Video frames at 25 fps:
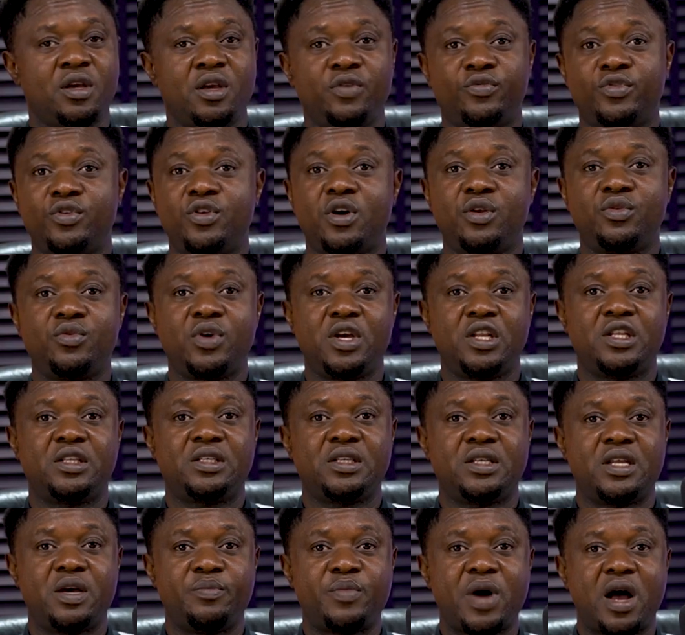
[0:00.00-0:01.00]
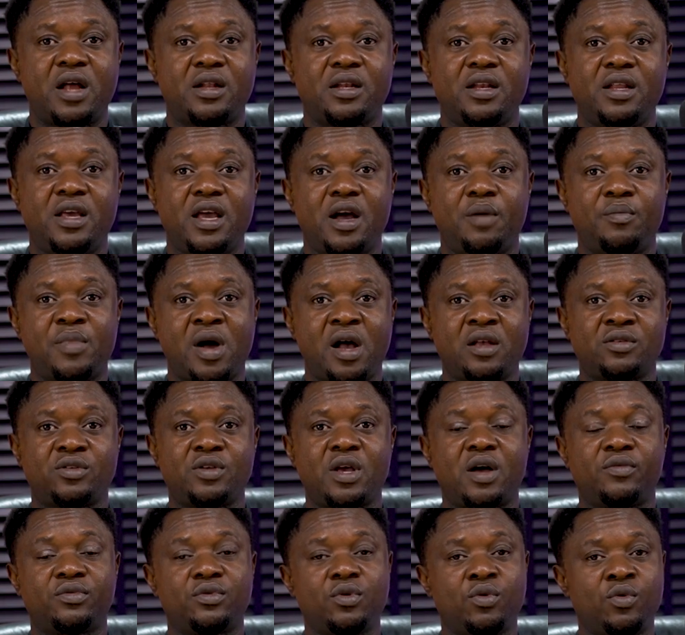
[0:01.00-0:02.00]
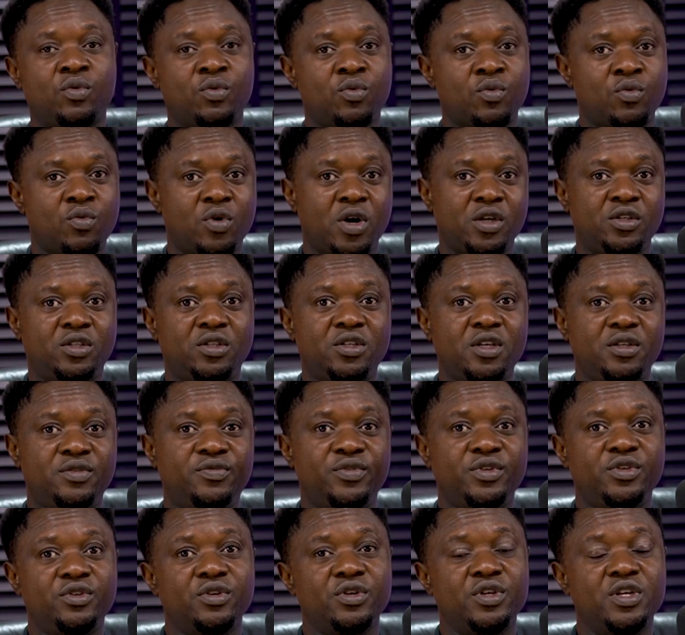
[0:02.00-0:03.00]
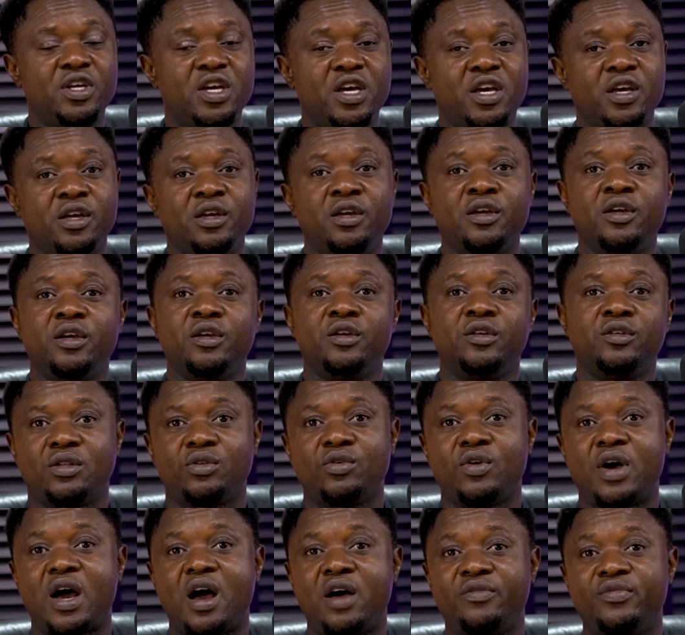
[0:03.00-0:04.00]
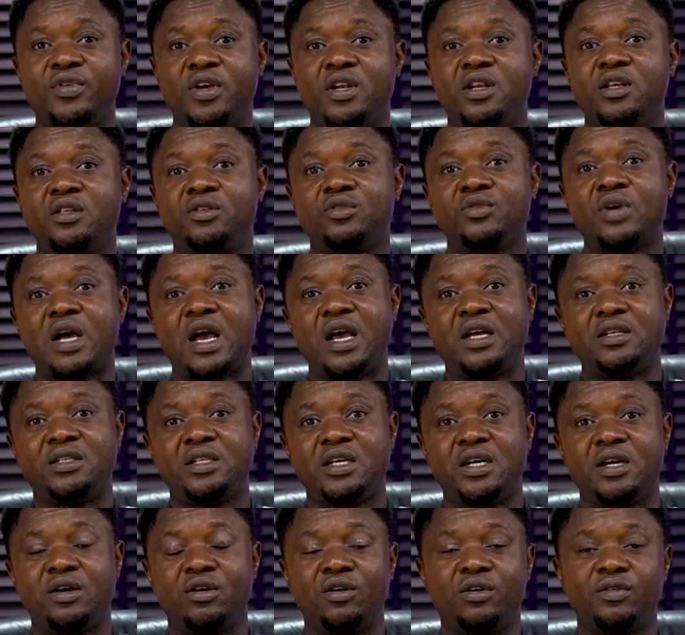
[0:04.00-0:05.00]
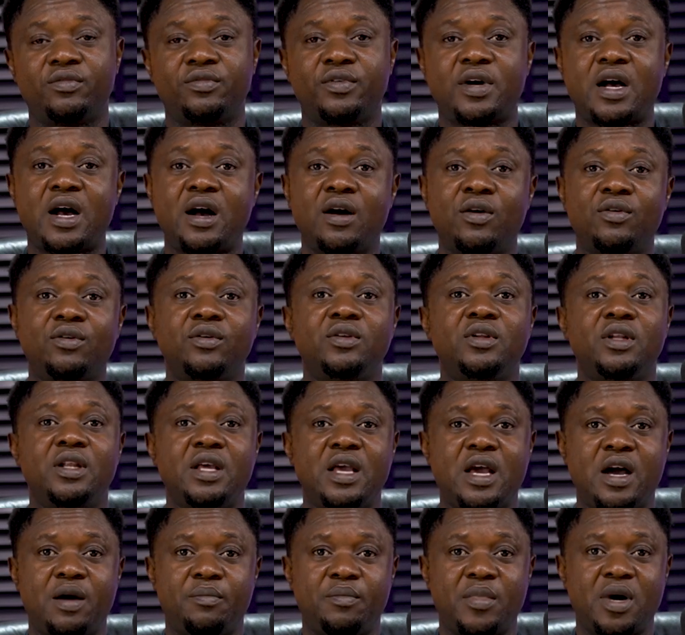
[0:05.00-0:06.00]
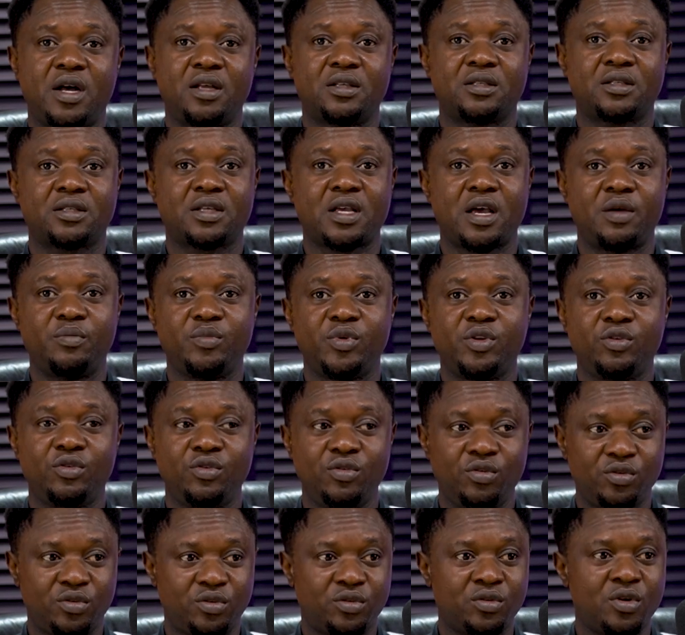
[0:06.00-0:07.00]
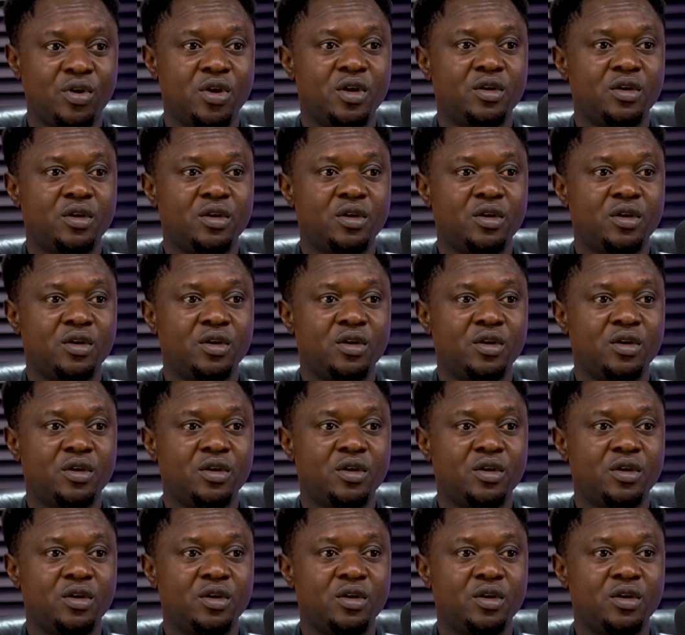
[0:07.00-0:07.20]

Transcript: if you don't know anything about layer mask, you have to watch this video here to have a little idea of how layer mask can be used.